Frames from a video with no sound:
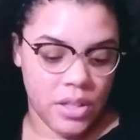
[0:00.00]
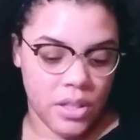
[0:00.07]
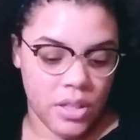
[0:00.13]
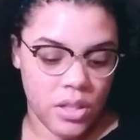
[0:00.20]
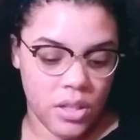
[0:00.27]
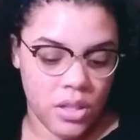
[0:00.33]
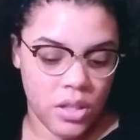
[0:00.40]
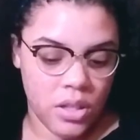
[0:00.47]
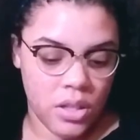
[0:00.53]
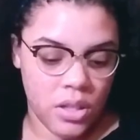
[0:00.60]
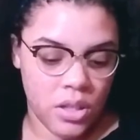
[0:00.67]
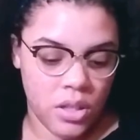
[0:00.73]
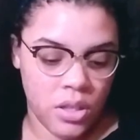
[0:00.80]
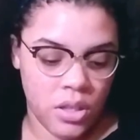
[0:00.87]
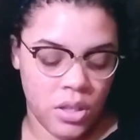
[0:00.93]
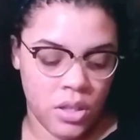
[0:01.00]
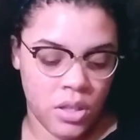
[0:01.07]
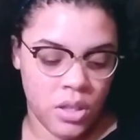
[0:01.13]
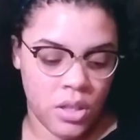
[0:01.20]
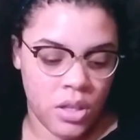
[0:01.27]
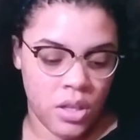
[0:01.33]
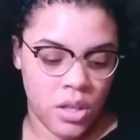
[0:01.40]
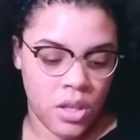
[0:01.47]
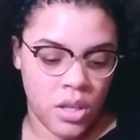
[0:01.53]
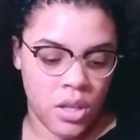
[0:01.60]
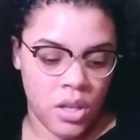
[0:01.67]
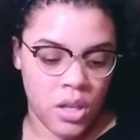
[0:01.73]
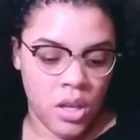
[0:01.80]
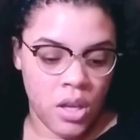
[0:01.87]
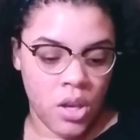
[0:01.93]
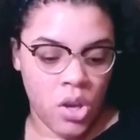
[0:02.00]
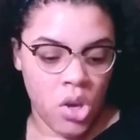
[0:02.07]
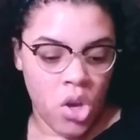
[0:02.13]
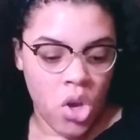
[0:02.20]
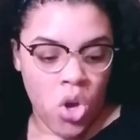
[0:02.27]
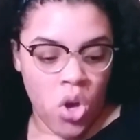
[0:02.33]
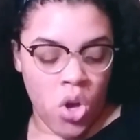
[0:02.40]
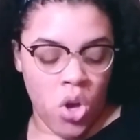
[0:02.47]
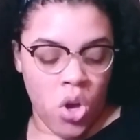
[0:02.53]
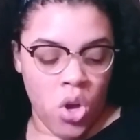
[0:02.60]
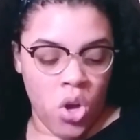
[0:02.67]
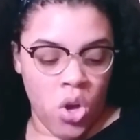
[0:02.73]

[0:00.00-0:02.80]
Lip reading: No one is speaking in this clip.